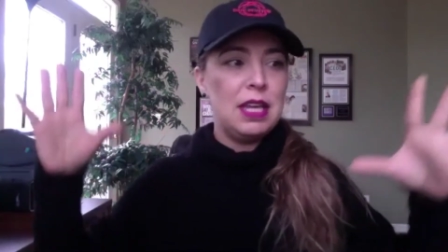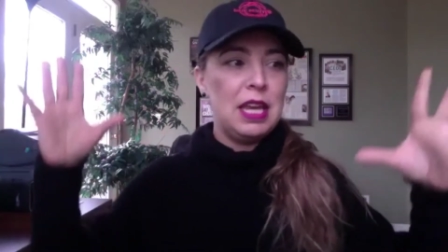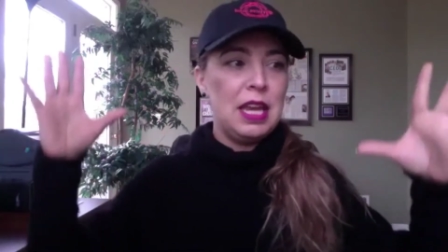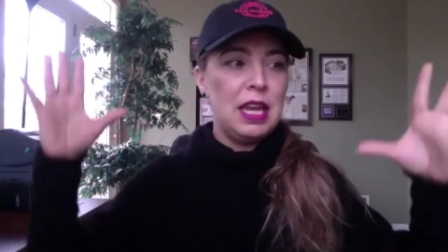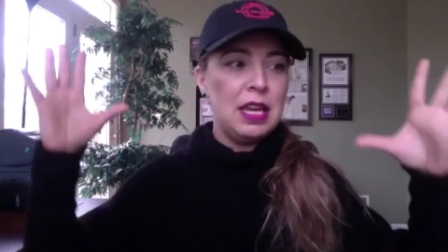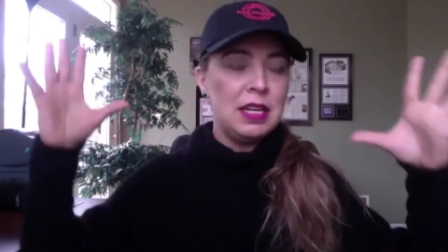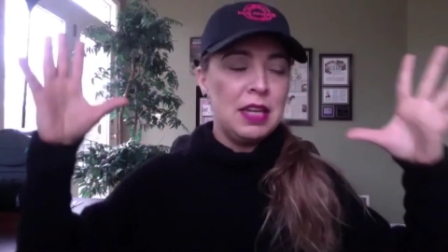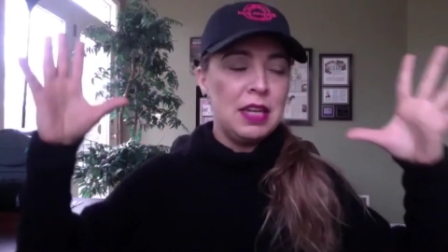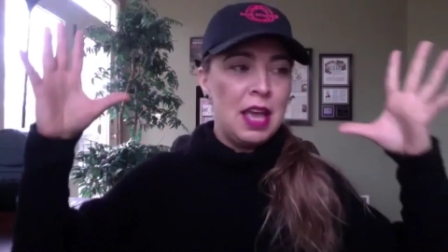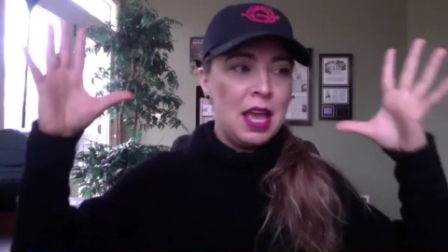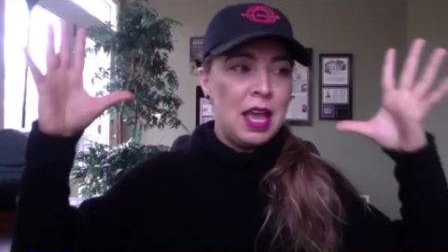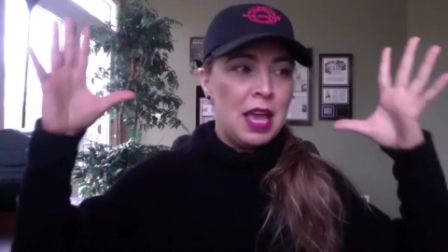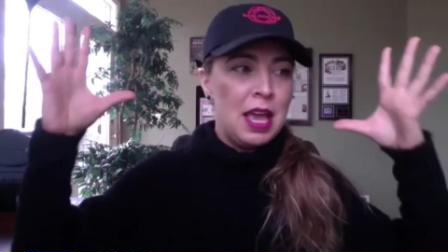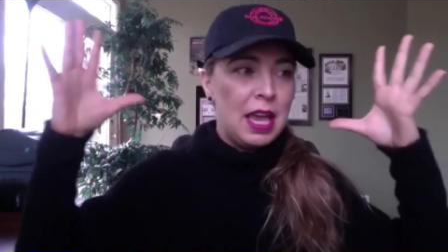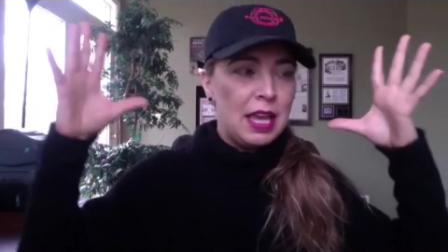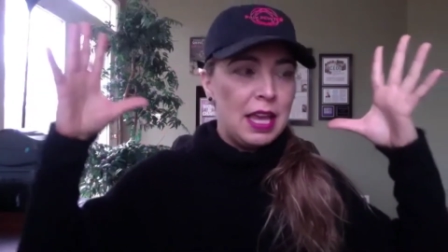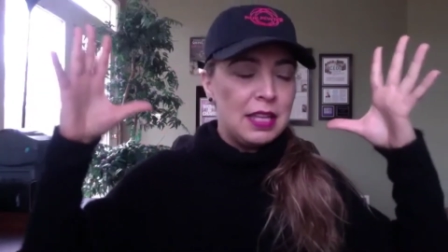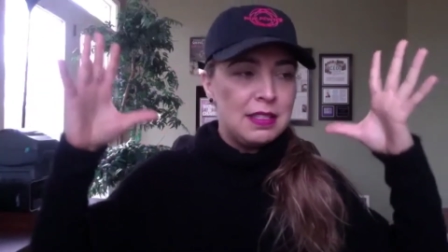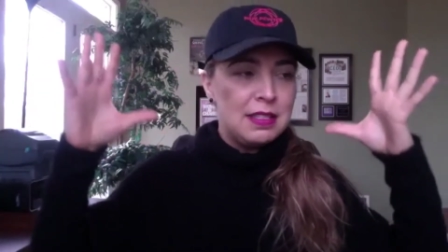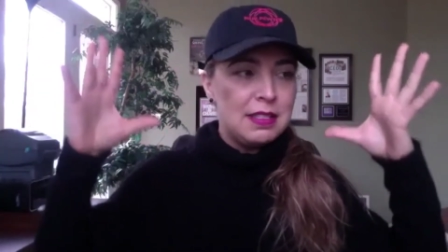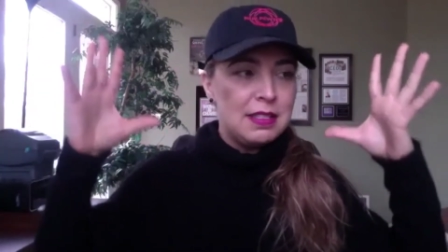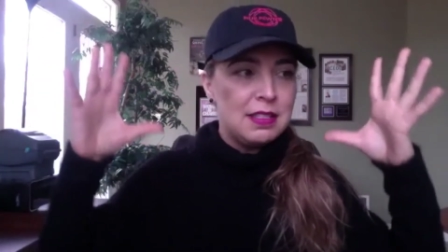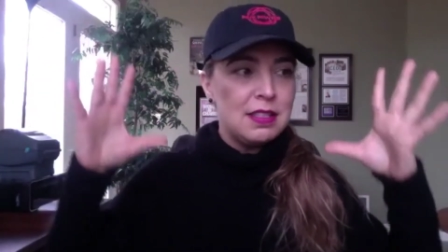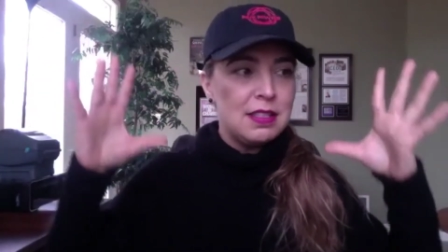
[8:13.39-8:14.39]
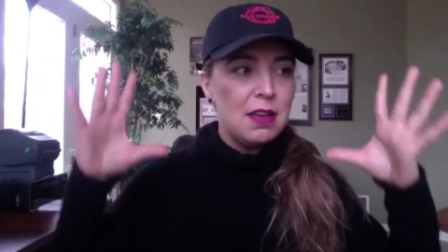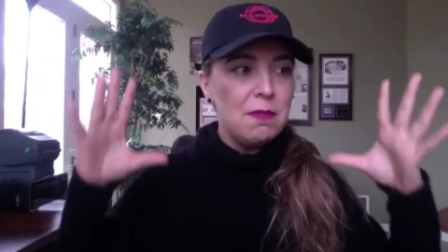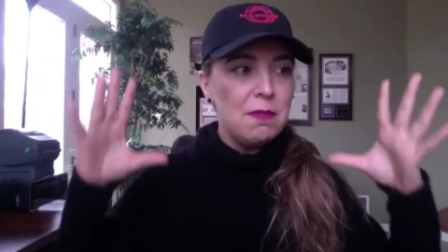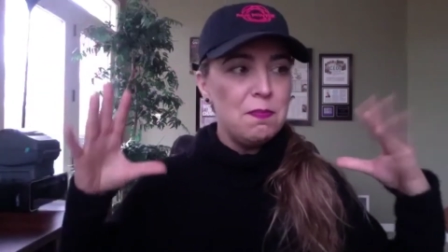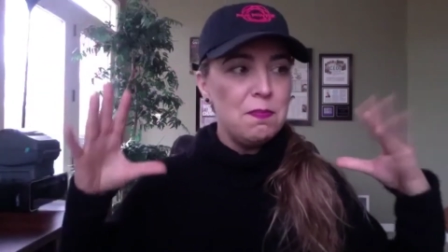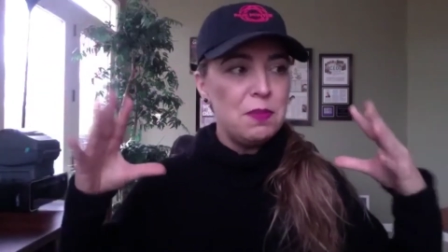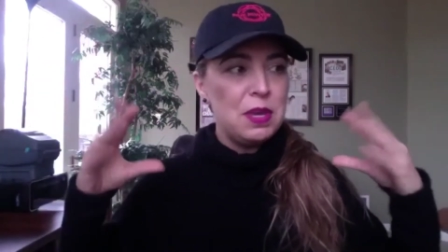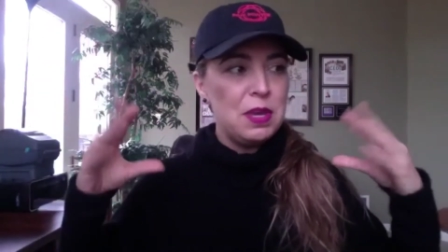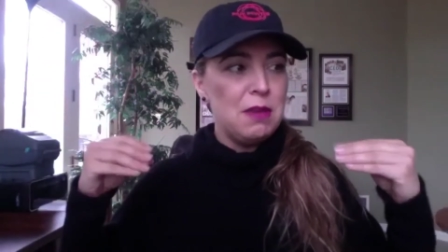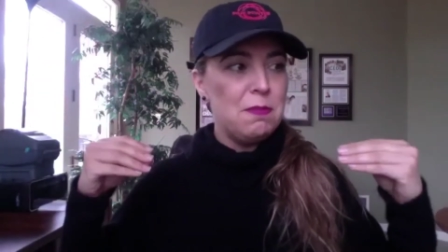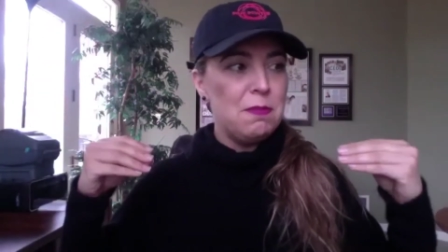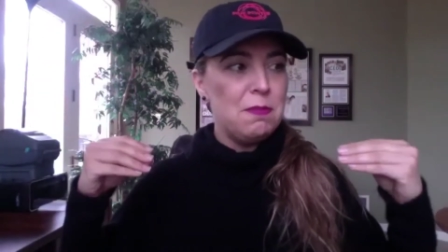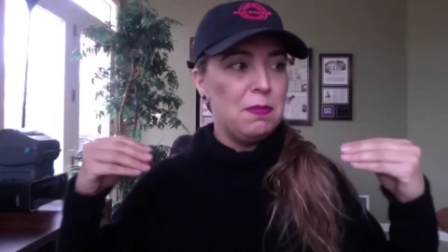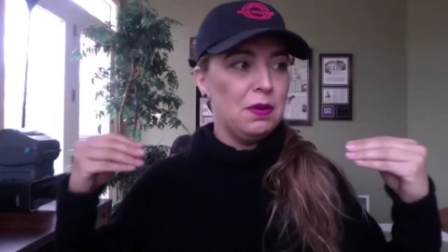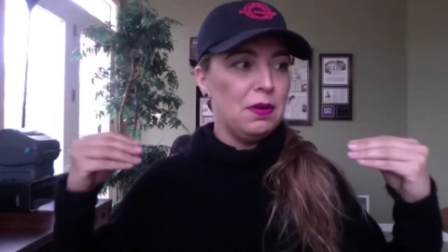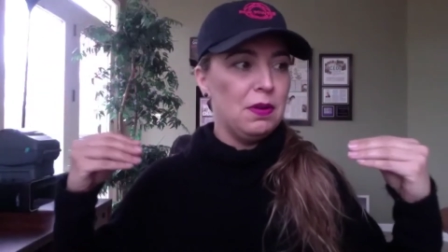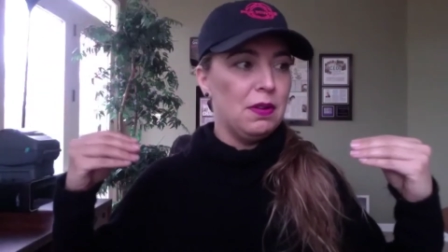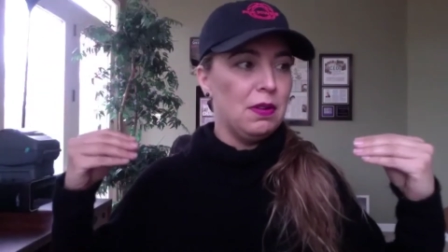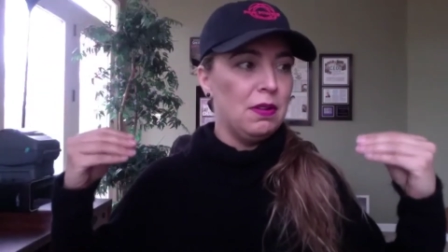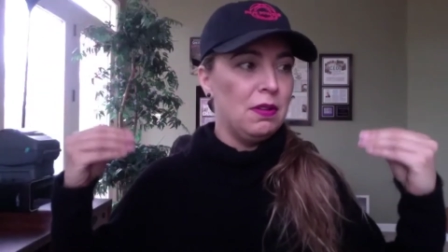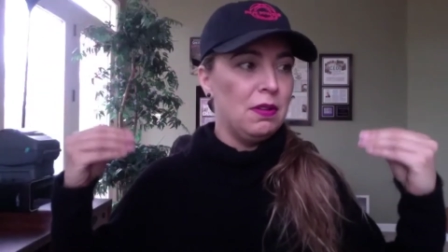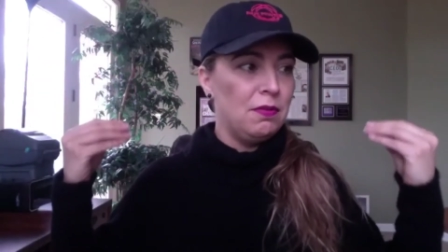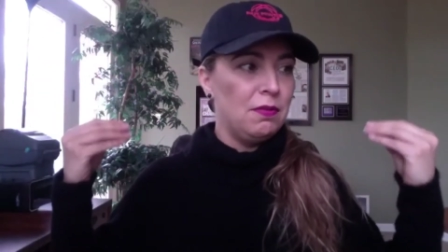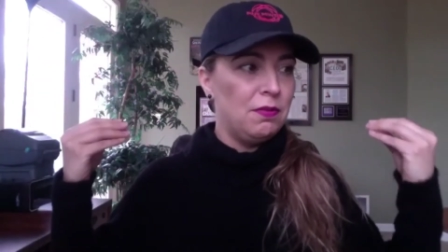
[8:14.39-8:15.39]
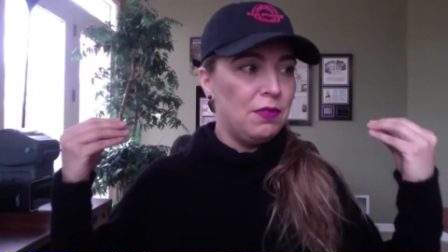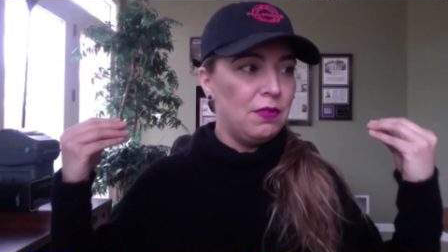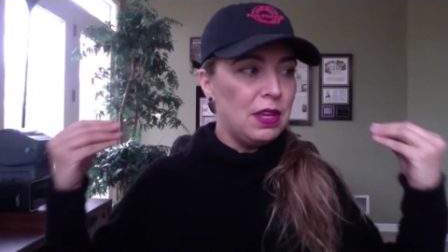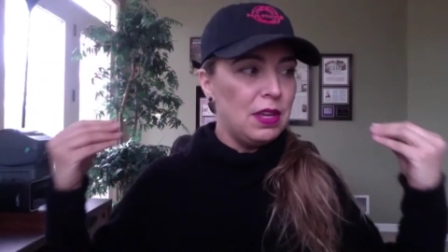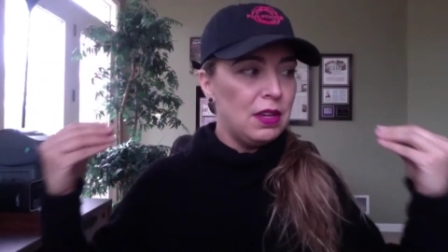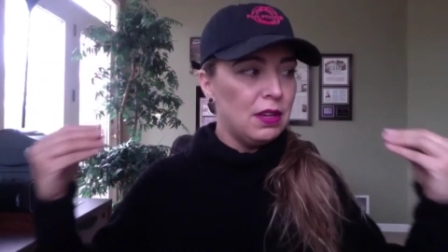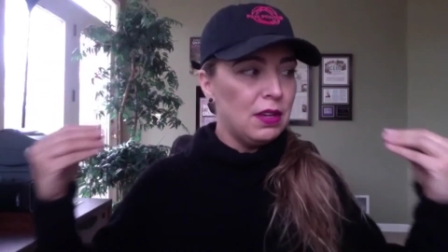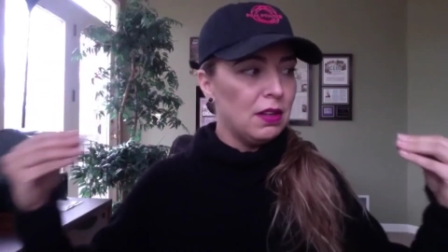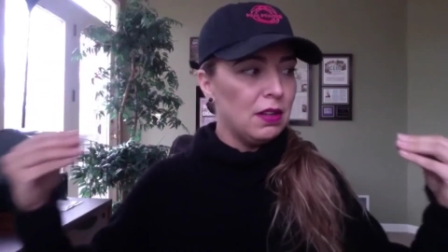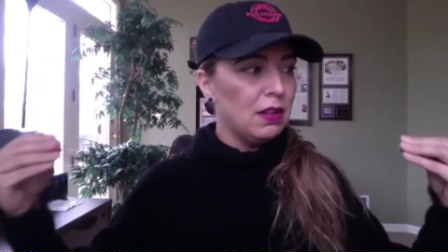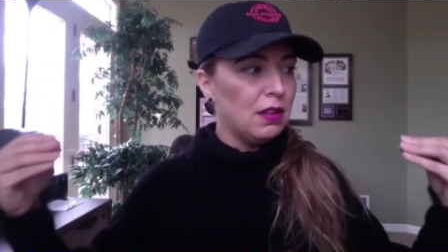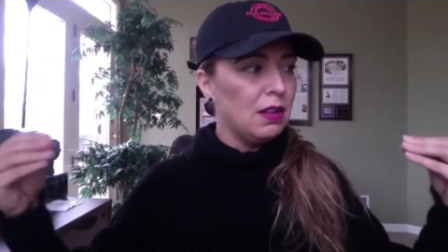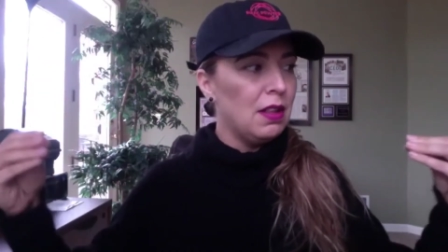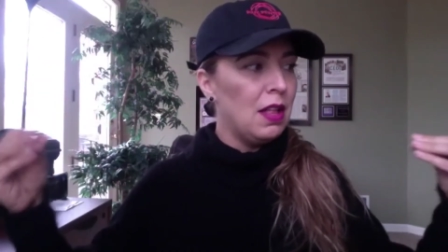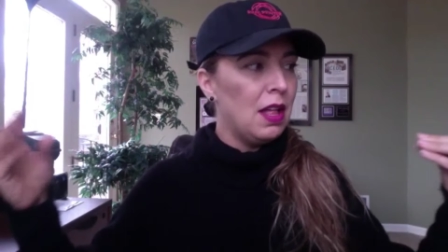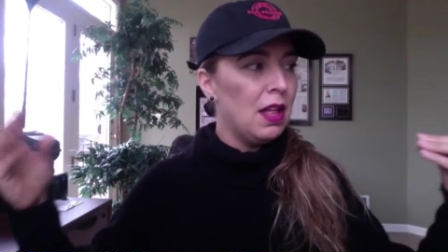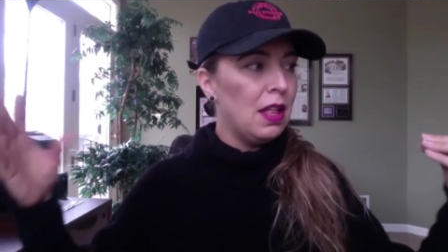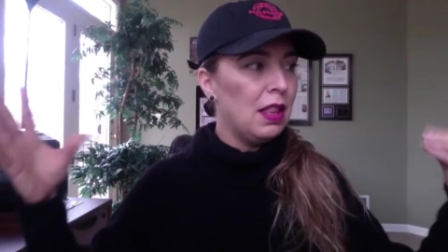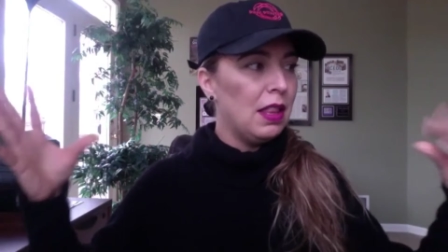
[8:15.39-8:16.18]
And some people feel